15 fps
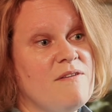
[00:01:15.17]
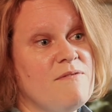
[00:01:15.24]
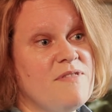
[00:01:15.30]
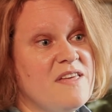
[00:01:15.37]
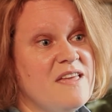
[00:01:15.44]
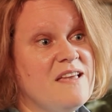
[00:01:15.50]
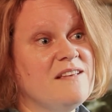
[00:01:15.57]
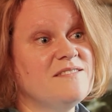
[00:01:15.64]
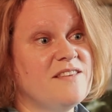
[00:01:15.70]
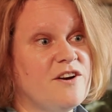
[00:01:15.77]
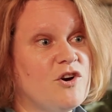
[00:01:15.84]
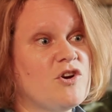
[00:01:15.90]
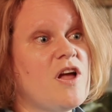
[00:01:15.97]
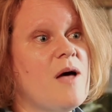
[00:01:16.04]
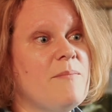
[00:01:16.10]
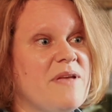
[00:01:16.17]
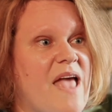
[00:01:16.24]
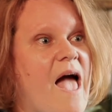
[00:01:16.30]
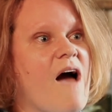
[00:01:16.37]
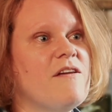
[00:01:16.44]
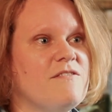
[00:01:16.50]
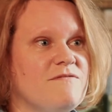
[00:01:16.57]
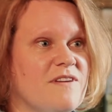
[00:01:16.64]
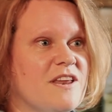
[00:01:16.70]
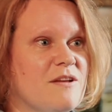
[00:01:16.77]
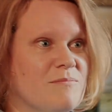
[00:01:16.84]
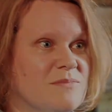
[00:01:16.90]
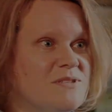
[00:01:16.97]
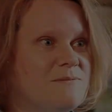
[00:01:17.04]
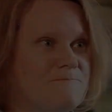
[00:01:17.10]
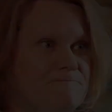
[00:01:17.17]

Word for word: things that are coming out of venom. Adventums.